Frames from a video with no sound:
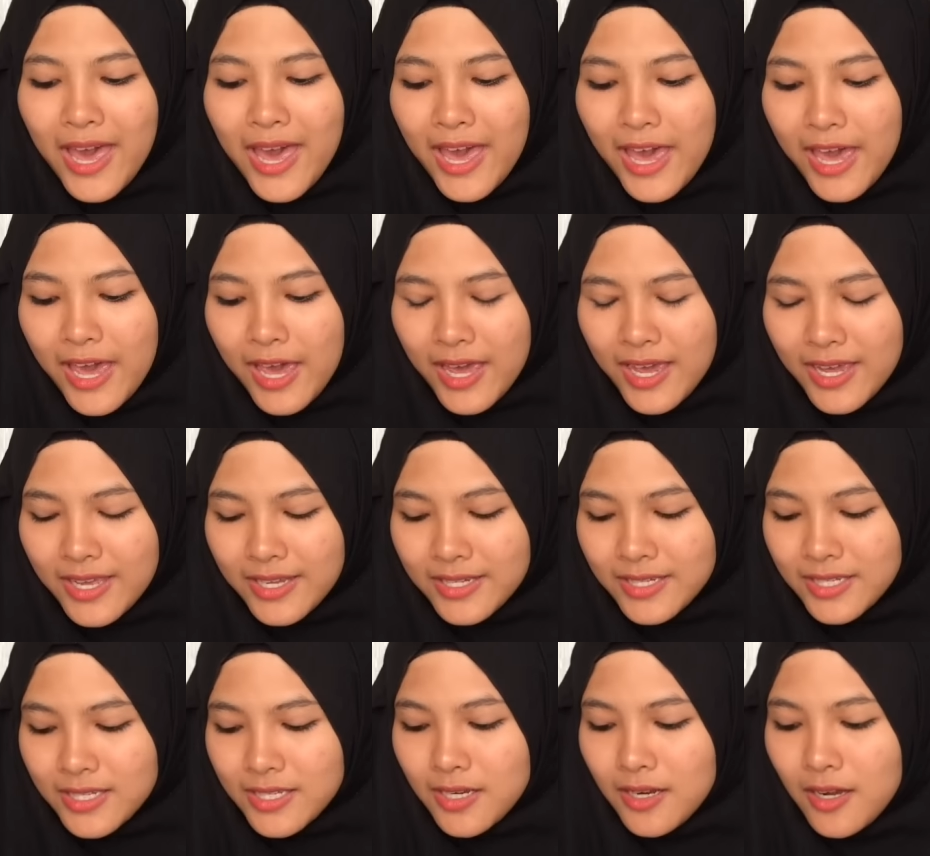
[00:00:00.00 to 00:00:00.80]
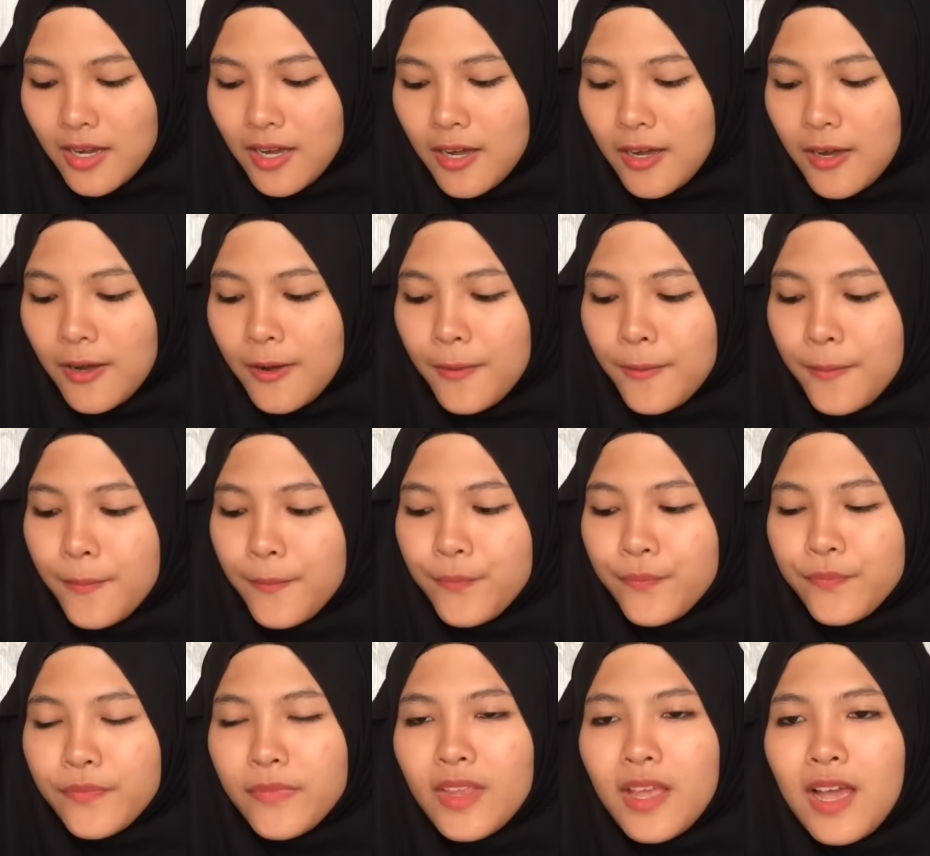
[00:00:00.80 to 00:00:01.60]
And
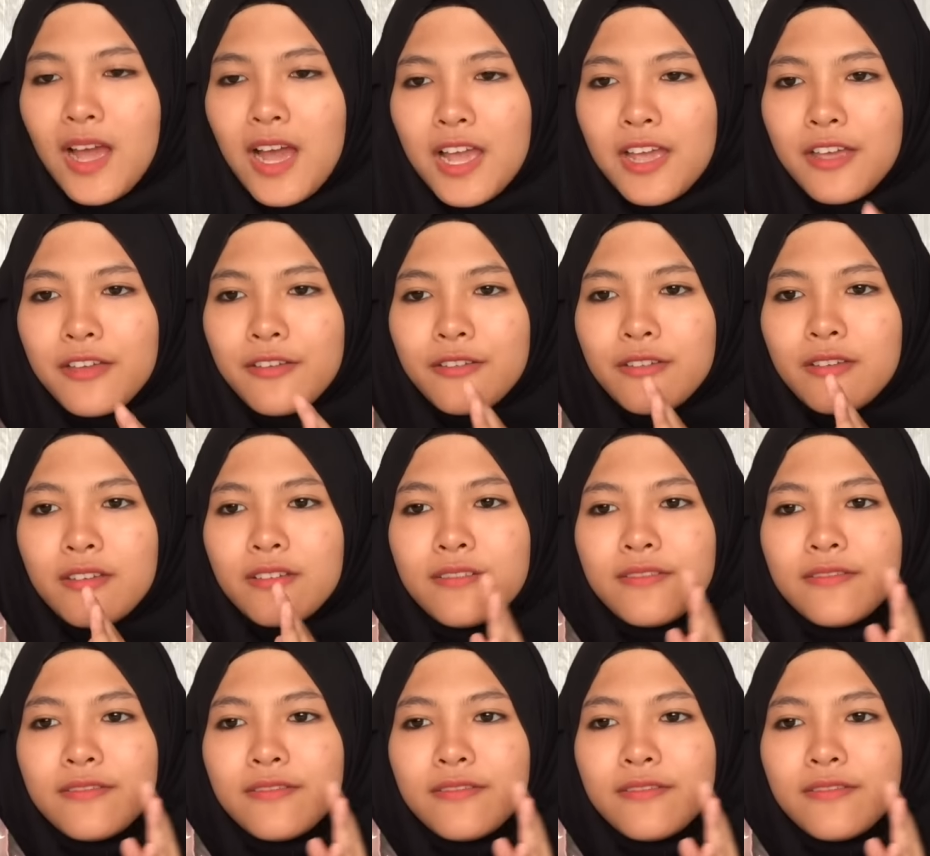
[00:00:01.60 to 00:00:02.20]
I